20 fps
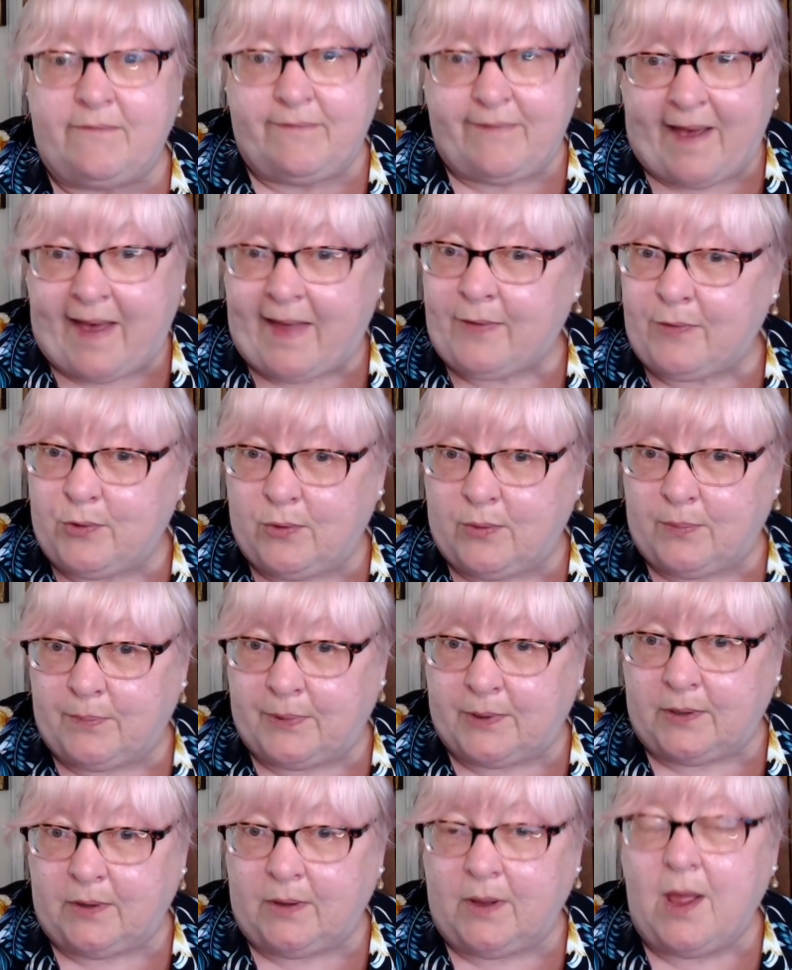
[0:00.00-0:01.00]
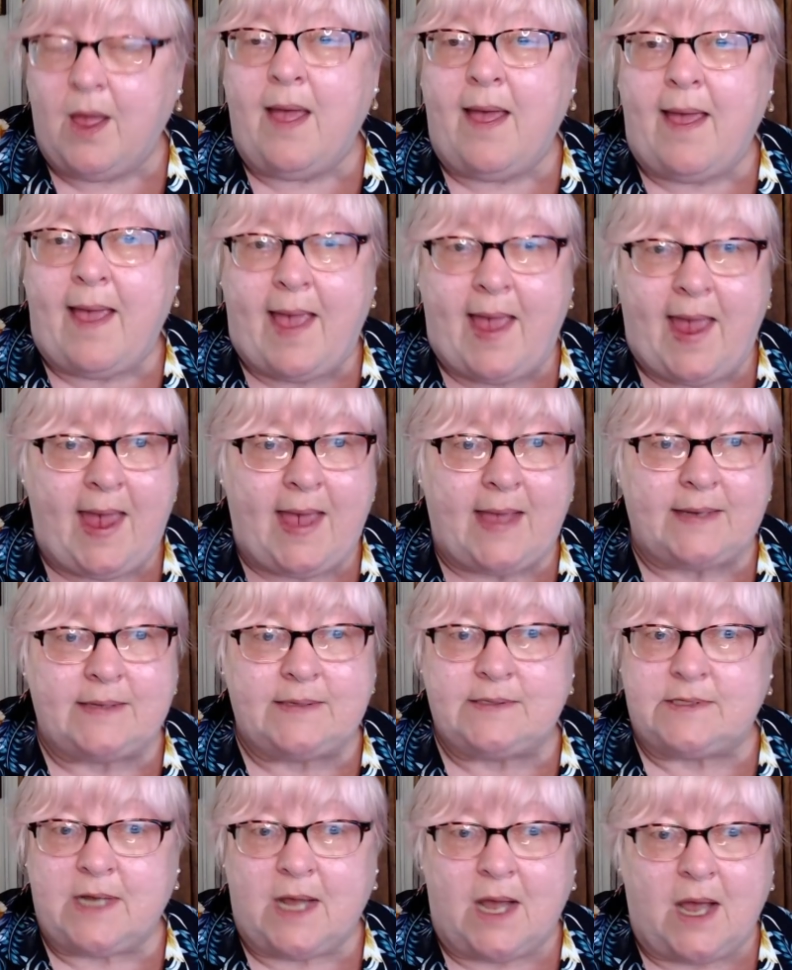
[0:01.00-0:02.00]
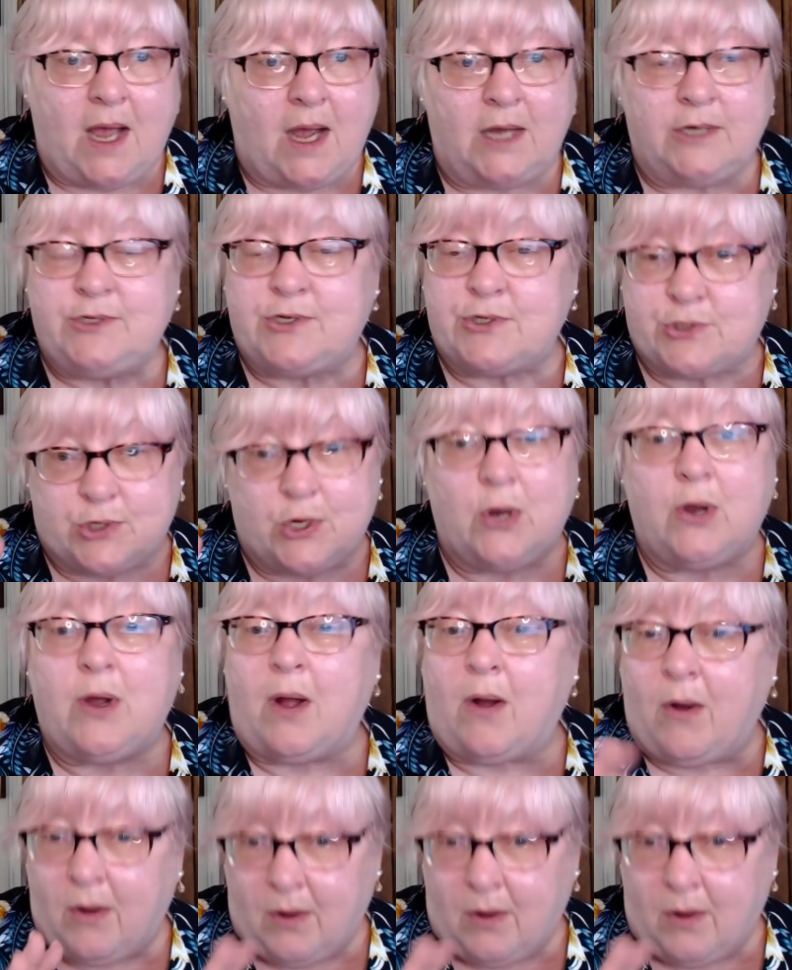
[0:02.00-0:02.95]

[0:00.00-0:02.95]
valuable, and just